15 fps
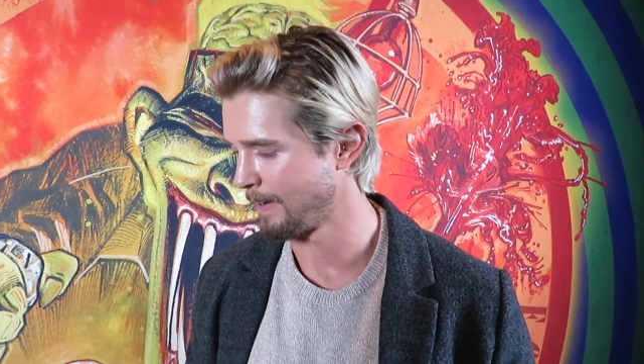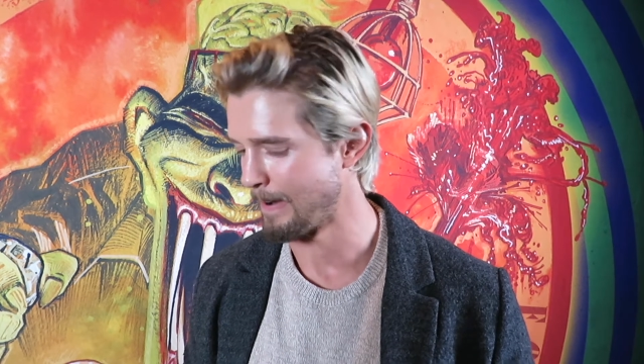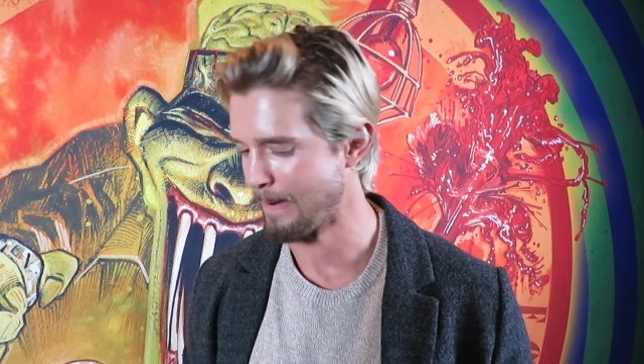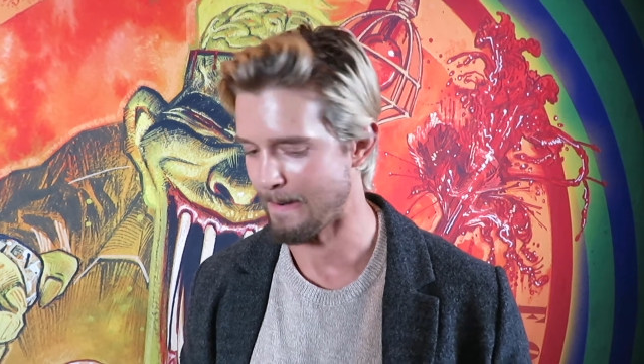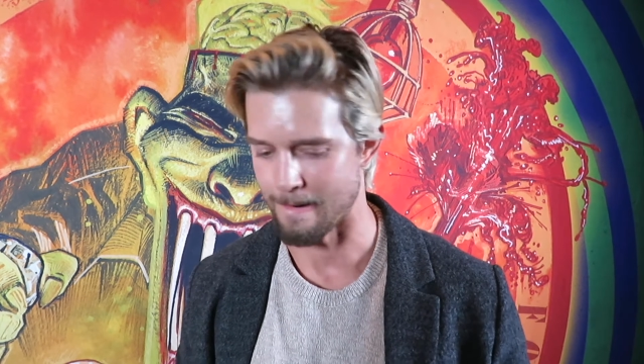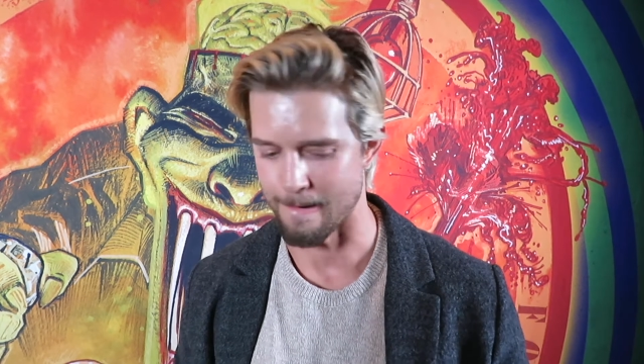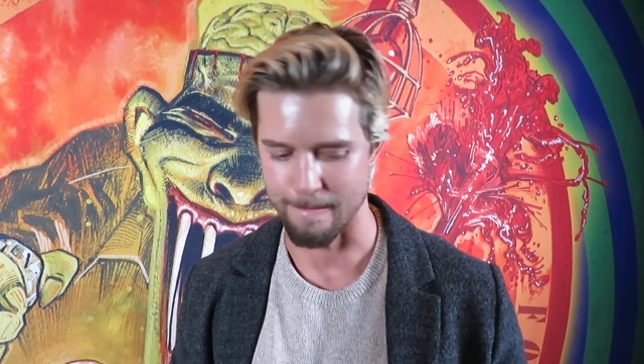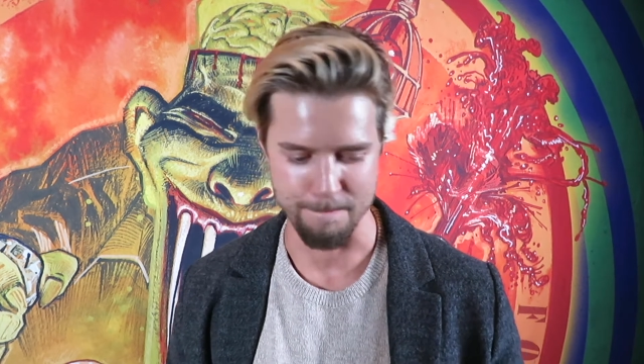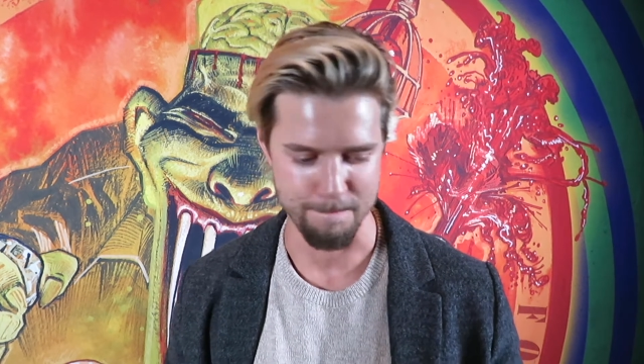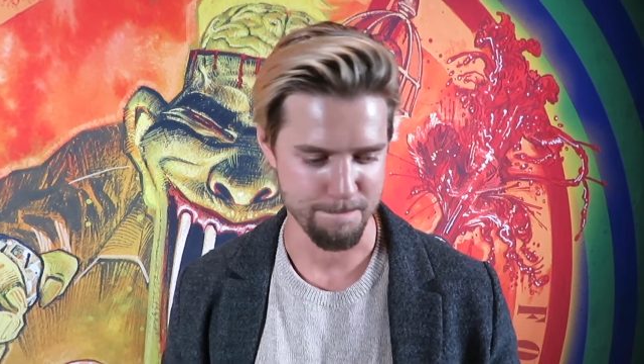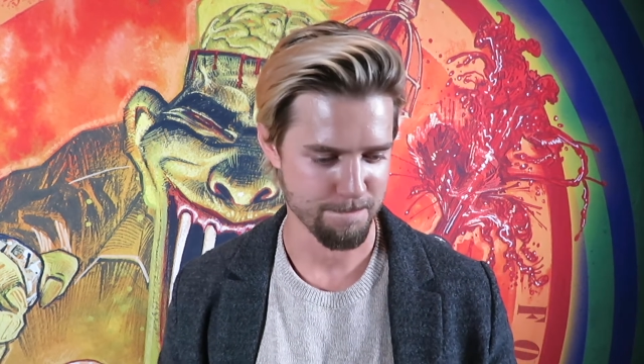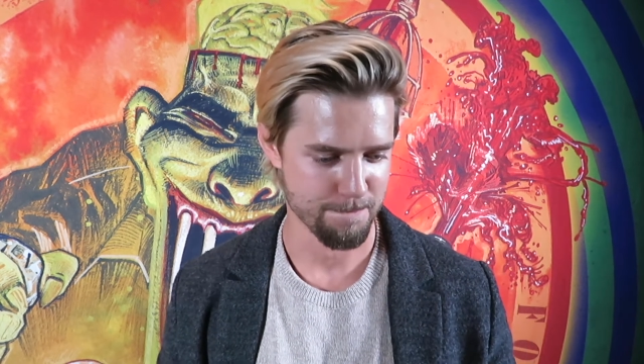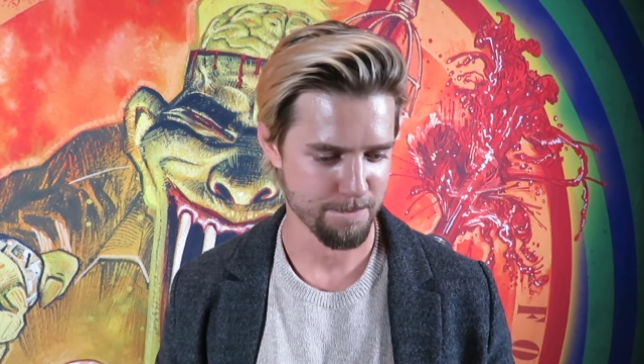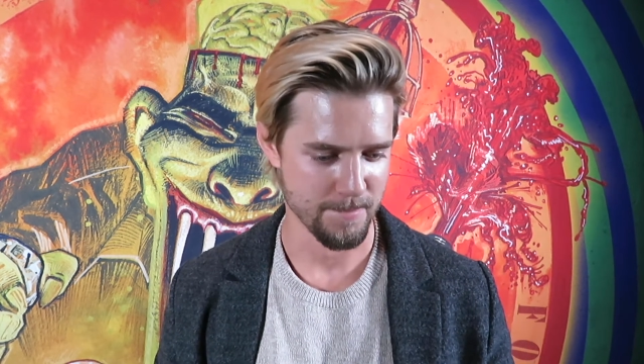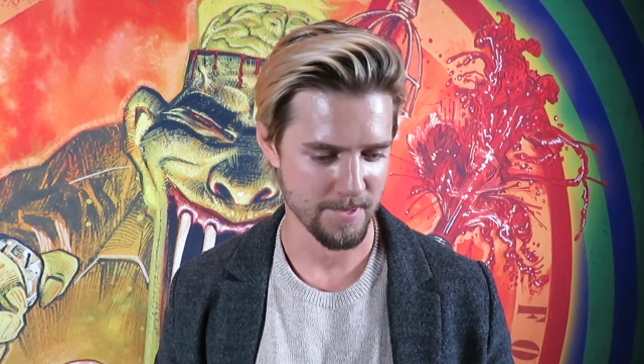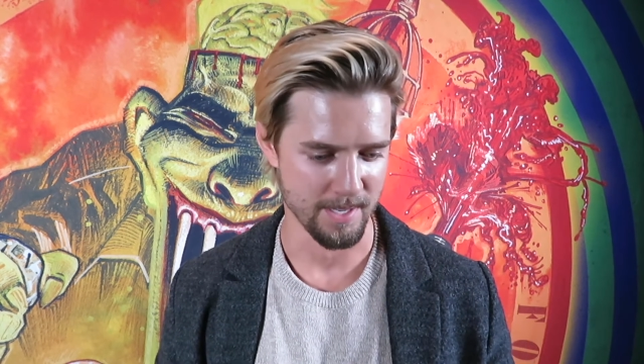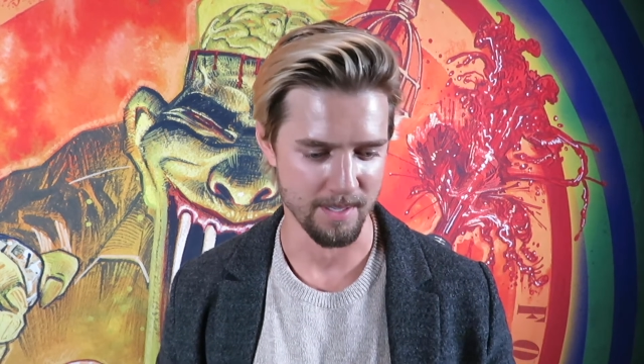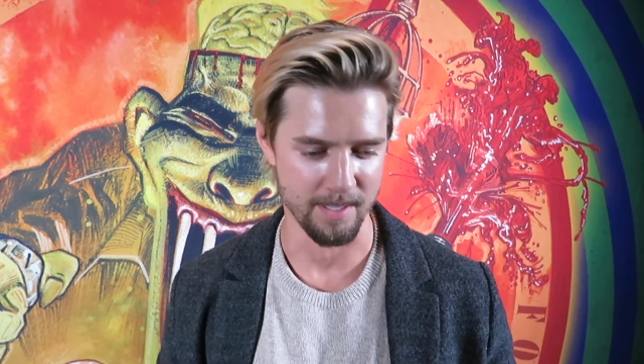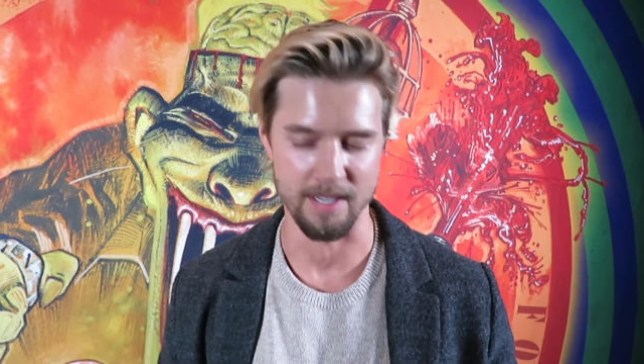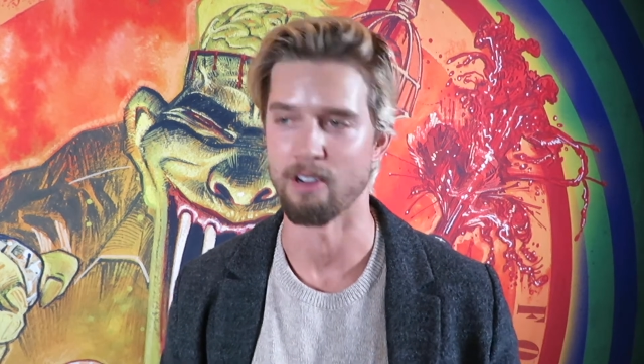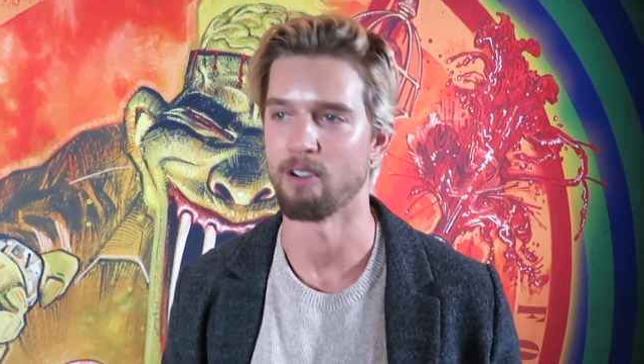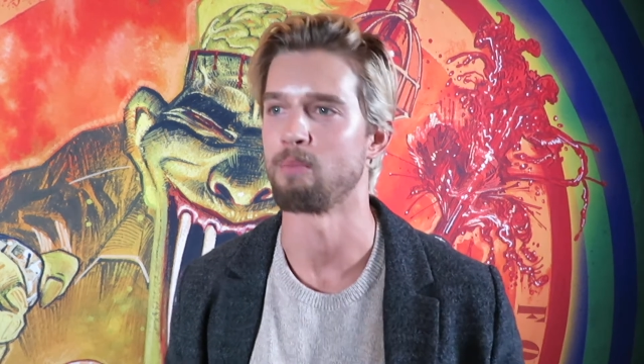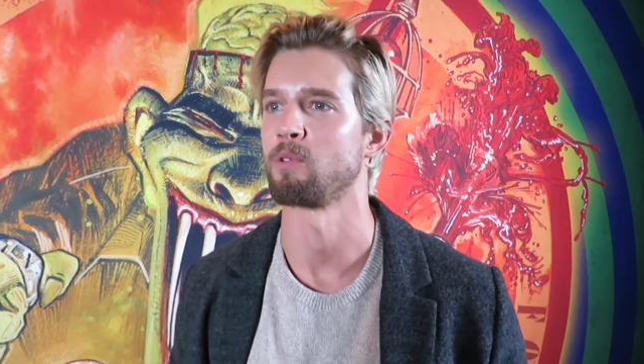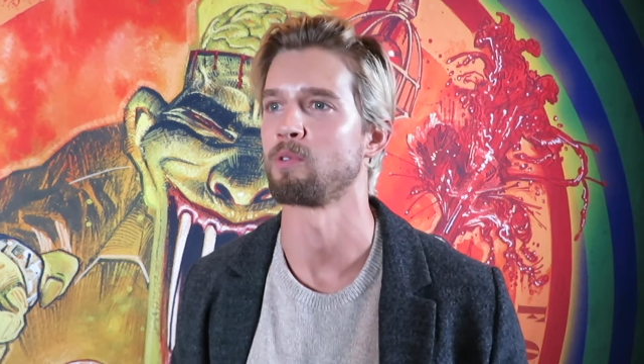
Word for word: Um, Guillermo